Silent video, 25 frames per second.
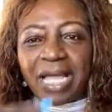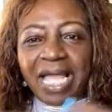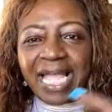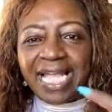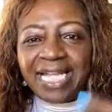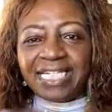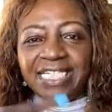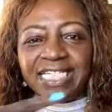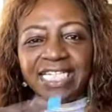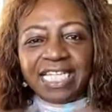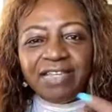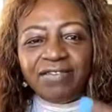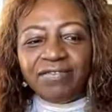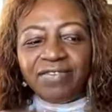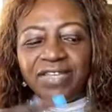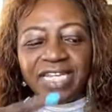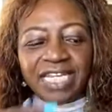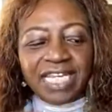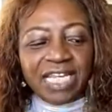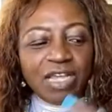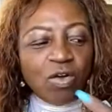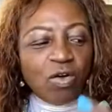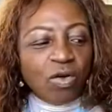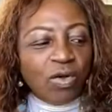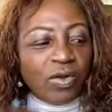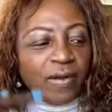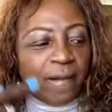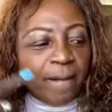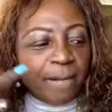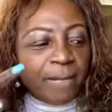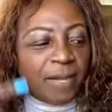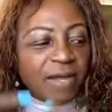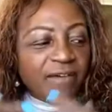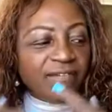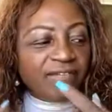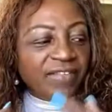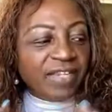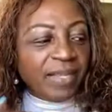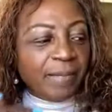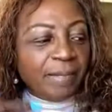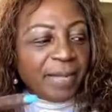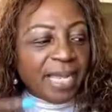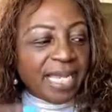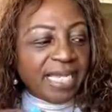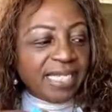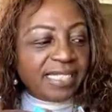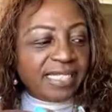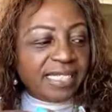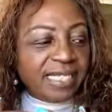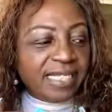activity on a monthly
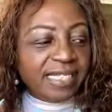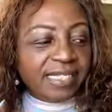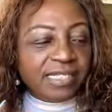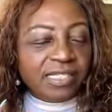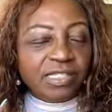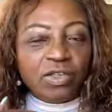basis.